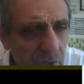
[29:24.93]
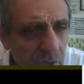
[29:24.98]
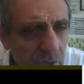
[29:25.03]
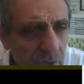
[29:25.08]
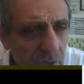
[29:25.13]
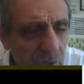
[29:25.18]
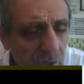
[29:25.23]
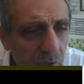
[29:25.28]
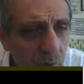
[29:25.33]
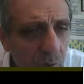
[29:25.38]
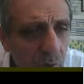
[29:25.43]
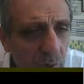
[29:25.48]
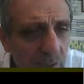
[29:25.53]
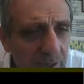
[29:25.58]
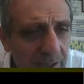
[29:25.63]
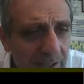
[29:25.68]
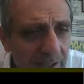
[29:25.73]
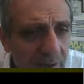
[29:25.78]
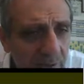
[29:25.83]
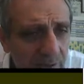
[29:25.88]
go
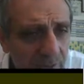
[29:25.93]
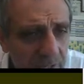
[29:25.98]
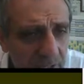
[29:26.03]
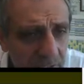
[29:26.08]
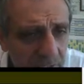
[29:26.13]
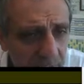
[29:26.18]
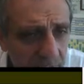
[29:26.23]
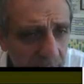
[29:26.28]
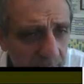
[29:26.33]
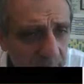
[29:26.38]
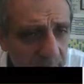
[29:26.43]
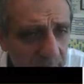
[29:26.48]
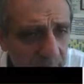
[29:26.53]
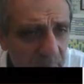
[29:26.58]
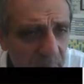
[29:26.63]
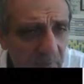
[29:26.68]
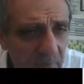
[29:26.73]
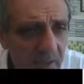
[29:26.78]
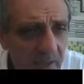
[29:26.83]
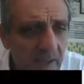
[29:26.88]
down here
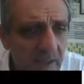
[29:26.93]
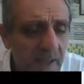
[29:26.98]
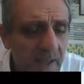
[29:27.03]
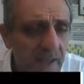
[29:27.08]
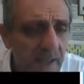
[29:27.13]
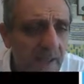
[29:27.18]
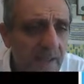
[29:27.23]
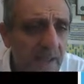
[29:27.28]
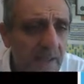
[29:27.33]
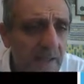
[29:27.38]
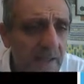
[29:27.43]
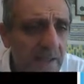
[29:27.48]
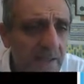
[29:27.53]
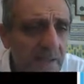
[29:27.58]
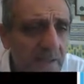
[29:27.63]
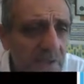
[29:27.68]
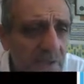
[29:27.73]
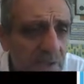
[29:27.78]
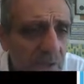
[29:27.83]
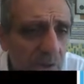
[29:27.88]
and
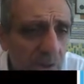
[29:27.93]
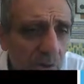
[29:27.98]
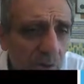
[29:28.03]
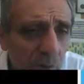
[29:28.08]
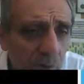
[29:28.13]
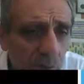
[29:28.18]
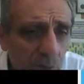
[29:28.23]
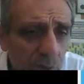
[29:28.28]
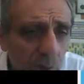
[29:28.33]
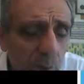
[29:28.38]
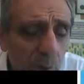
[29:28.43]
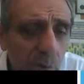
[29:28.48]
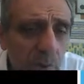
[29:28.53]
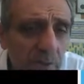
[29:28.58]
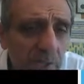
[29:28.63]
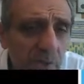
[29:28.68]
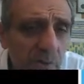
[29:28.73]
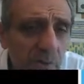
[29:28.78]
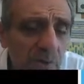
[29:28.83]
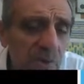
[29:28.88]
let's go total
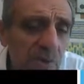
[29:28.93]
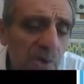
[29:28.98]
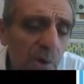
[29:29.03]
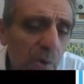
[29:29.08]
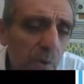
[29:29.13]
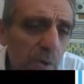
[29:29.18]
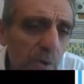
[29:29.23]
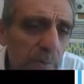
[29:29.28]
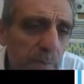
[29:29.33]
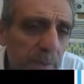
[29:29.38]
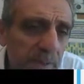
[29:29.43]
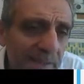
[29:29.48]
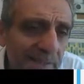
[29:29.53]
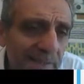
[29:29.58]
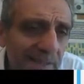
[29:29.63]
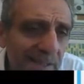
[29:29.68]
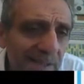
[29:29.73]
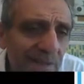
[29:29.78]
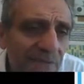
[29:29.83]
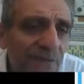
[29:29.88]
equals total plus
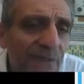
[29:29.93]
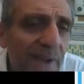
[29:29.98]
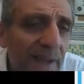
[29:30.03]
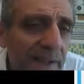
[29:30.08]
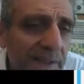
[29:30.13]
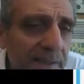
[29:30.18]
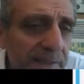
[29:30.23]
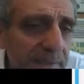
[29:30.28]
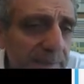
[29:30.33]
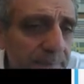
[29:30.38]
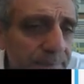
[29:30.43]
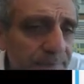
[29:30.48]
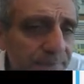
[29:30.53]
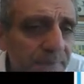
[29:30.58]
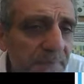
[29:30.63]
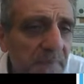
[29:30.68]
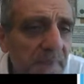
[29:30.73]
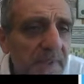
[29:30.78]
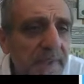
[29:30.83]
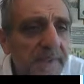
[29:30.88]
infect.
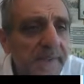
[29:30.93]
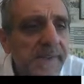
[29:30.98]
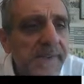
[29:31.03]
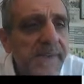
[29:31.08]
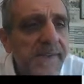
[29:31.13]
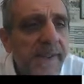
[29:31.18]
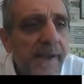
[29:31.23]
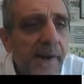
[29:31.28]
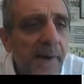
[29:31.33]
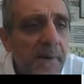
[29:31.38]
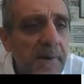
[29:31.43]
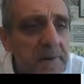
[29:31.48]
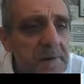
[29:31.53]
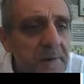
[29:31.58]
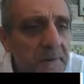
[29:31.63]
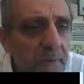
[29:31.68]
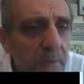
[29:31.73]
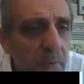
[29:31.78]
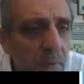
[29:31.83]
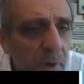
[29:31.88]
Now,
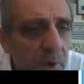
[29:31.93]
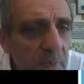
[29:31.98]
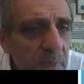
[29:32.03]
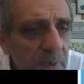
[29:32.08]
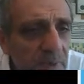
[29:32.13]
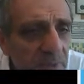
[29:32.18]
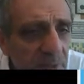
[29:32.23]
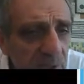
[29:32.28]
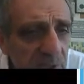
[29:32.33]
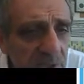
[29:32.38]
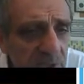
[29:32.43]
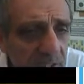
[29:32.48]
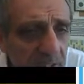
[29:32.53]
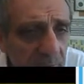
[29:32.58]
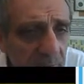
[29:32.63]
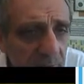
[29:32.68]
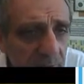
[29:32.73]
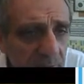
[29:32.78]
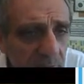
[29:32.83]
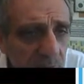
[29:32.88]
on the first time
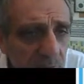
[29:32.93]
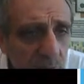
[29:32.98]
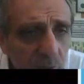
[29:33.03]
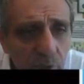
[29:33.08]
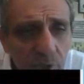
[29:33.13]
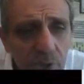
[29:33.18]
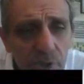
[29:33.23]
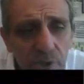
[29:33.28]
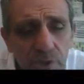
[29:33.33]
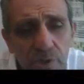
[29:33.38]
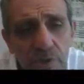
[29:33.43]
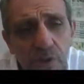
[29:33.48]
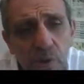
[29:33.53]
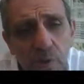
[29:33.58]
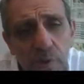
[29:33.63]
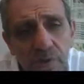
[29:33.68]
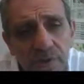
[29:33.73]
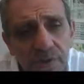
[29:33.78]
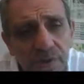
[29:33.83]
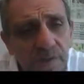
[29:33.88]
through,
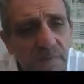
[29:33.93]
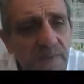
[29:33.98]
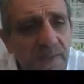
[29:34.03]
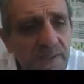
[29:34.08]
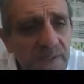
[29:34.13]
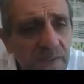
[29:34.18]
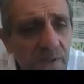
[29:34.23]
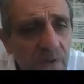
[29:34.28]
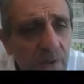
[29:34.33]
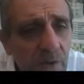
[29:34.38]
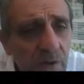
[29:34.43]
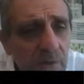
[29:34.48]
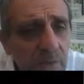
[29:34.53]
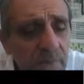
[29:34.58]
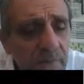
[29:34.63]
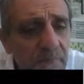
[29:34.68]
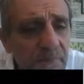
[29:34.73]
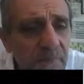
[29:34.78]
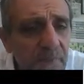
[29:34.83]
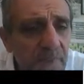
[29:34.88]
total is going to be 0
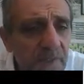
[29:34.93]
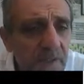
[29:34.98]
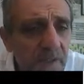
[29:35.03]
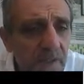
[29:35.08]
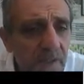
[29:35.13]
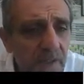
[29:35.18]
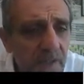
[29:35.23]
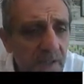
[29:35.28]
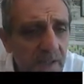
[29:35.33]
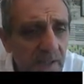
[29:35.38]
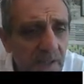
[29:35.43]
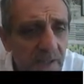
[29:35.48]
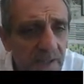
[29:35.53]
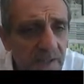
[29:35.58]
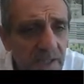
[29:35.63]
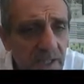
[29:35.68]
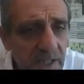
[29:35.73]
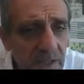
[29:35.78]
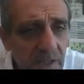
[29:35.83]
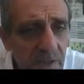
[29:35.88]

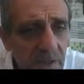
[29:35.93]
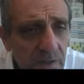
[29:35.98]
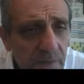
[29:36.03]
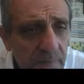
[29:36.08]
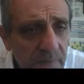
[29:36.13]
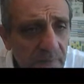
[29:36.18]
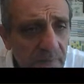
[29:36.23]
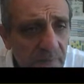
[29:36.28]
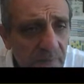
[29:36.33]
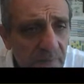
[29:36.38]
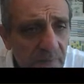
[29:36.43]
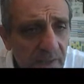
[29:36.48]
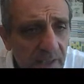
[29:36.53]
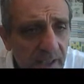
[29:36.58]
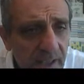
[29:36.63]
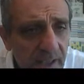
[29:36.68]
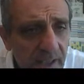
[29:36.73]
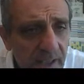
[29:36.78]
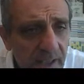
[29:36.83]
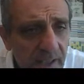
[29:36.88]
here,
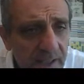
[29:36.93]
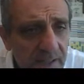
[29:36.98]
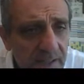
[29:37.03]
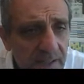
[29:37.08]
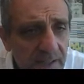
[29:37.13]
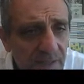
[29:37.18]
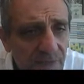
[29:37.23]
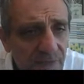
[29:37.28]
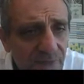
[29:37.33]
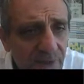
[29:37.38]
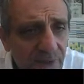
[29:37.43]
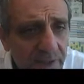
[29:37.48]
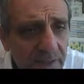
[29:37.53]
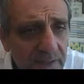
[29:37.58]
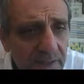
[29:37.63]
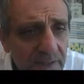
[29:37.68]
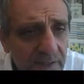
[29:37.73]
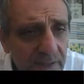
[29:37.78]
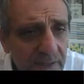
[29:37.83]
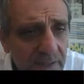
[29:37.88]
and
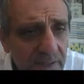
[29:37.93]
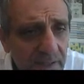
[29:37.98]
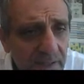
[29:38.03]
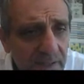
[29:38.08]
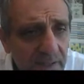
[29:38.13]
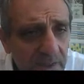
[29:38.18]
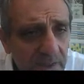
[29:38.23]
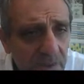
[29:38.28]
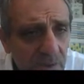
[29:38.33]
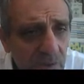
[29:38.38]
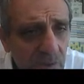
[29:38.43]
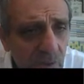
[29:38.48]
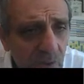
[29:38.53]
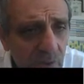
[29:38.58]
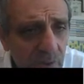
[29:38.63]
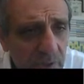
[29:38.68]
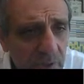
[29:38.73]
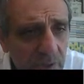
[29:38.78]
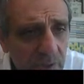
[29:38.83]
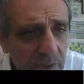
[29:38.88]
infect is
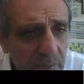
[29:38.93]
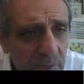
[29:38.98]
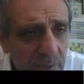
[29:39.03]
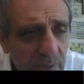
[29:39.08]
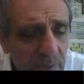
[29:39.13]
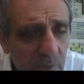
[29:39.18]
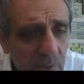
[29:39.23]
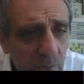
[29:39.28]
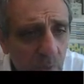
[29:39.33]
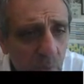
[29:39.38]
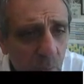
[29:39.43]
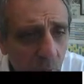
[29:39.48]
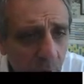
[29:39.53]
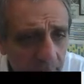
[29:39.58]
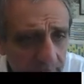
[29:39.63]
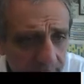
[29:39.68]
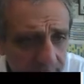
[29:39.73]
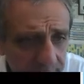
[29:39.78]
going to be 1.